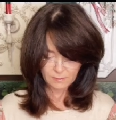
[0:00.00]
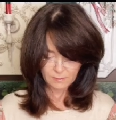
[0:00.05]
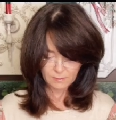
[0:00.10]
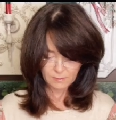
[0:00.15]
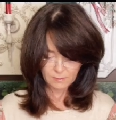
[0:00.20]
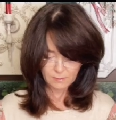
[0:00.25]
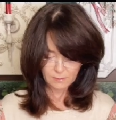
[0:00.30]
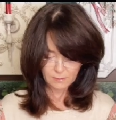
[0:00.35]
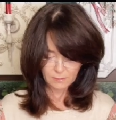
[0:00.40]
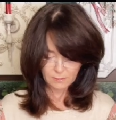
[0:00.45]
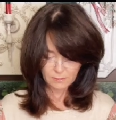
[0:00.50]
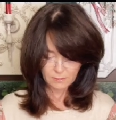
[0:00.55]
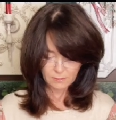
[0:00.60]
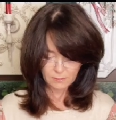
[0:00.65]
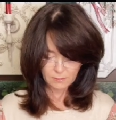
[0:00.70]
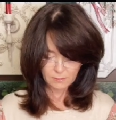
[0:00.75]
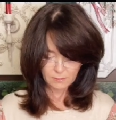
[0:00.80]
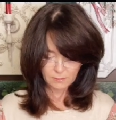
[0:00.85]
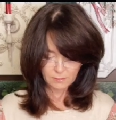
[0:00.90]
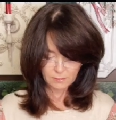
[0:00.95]

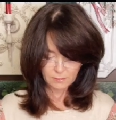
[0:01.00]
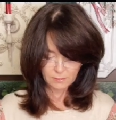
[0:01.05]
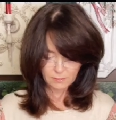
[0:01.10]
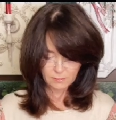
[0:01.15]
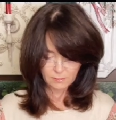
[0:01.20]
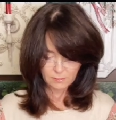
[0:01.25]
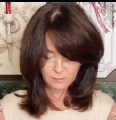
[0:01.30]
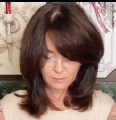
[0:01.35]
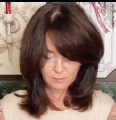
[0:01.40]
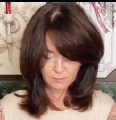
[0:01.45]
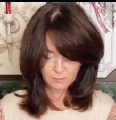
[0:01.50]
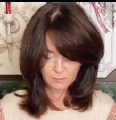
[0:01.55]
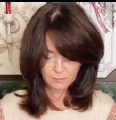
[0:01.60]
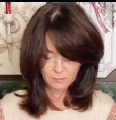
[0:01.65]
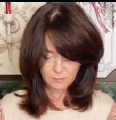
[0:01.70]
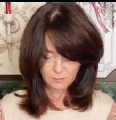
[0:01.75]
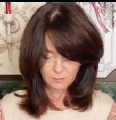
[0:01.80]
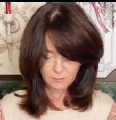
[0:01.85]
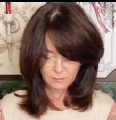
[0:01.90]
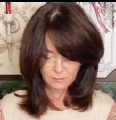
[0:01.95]

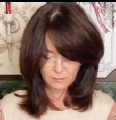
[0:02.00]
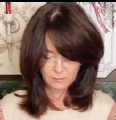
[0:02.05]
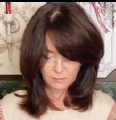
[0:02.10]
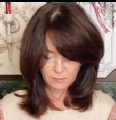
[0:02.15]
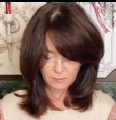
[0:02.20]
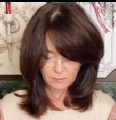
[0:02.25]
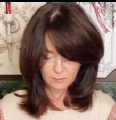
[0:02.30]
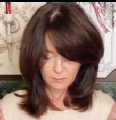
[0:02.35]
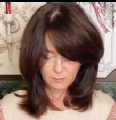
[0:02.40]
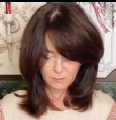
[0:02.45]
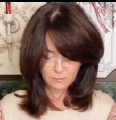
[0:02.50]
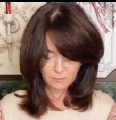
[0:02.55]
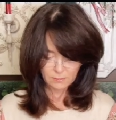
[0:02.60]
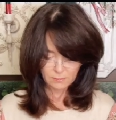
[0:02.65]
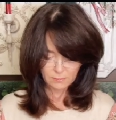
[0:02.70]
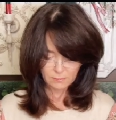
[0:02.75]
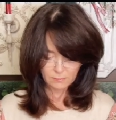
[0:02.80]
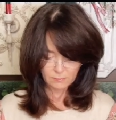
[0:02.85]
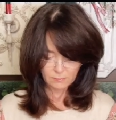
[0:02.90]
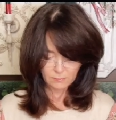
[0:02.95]

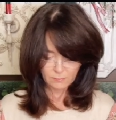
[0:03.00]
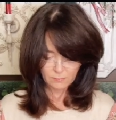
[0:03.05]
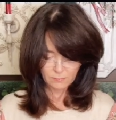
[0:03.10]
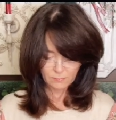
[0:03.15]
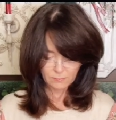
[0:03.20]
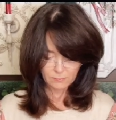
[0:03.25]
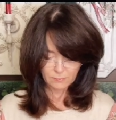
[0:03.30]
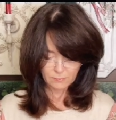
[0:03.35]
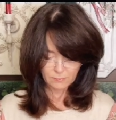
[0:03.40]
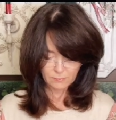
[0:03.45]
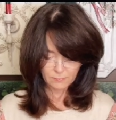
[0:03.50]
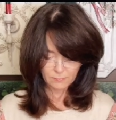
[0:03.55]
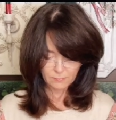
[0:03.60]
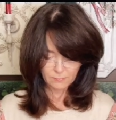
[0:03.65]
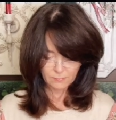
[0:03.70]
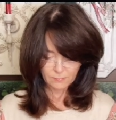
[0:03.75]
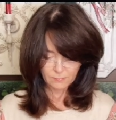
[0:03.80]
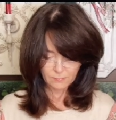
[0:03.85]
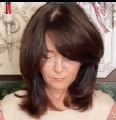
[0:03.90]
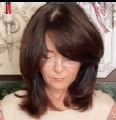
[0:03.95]

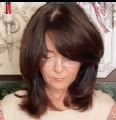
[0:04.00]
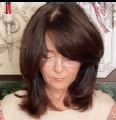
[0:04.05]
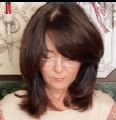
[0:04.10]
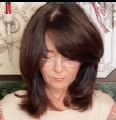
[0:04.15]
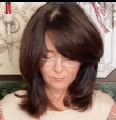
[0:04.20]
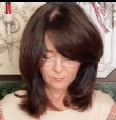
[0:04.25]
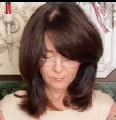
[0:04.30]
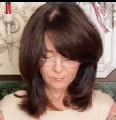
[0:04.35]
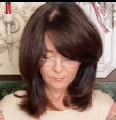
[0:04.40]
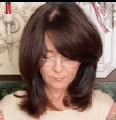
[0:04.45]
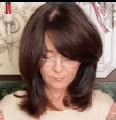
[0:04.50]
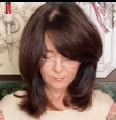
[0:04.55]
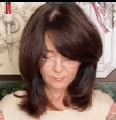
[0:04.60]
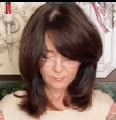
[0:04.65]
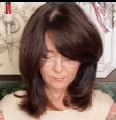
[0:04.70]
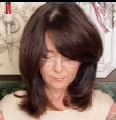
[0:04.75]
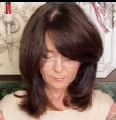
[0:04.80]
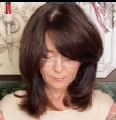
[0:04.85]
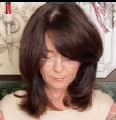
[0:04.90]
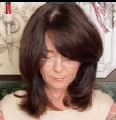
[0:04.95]

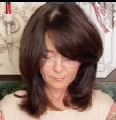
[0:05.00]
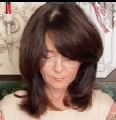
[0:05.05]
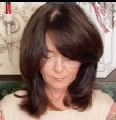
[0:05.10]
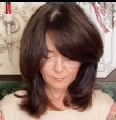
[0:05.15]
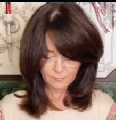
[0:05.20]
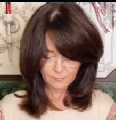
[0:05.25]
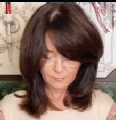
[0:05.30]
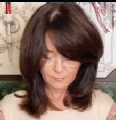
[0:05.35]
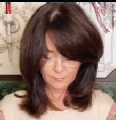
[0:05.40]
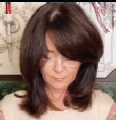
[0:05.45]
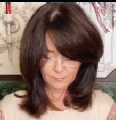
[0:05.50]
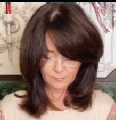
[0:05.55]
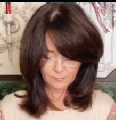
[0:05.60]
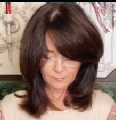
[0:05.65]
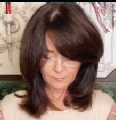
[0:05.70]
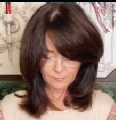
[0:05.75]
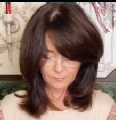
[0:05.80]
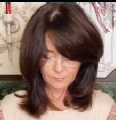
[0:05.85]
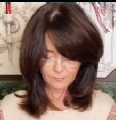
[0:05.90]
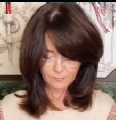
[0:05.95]

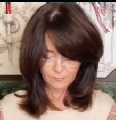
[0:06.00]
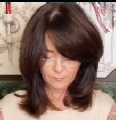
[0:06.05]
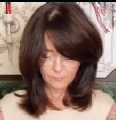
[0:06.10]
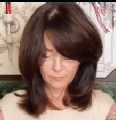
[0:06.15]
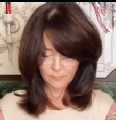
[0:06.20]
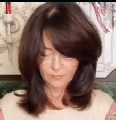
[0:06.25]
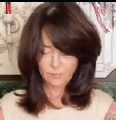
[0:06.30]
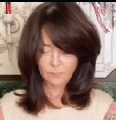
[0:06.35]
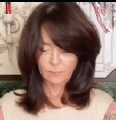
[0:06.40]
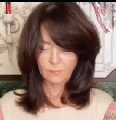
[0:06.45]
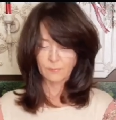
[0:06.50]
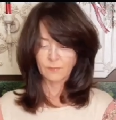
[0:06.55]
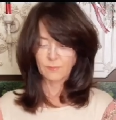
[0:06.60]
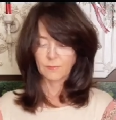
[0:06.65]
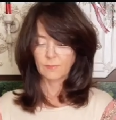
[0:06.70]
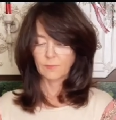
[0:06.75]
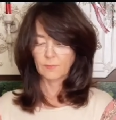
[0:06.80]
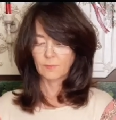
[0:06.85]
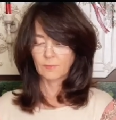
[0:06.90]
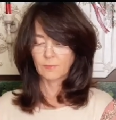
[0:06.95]

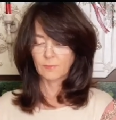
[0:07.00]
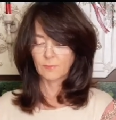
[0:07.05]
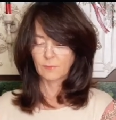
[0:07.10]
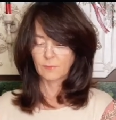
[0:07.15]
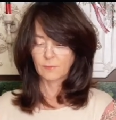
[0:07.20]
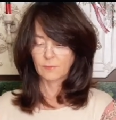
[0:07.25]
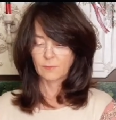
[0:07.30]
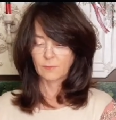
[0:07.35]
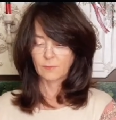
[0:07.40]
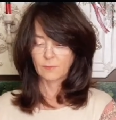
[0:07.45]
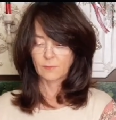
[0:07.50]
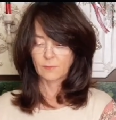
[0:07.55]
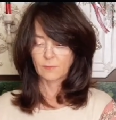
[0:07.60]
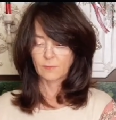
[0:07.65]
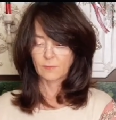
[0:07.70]
(no one is talking)